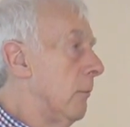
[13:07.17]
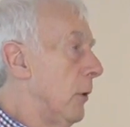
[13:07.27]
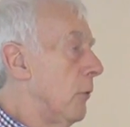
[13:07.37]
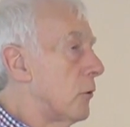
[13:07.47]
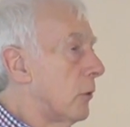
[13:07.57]

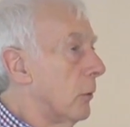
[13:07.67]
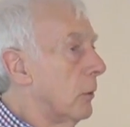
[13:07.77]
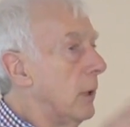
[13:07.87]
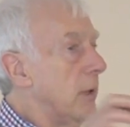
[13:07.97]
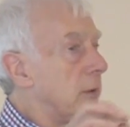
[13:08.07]

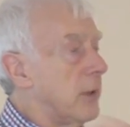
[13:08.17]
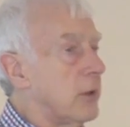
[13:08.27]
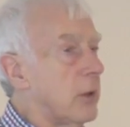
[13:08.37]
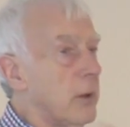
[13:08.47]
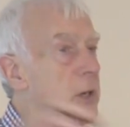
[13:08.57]
neutral,
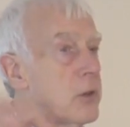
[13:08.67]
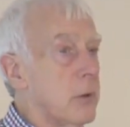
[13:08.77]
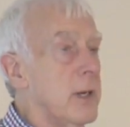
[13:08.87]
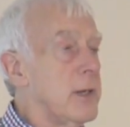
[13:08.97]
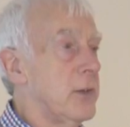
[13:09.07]
disagree,
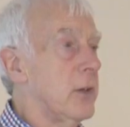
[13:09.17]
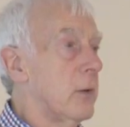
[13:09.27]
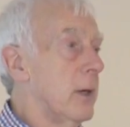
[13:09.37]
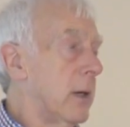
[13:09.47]
strongly disagree.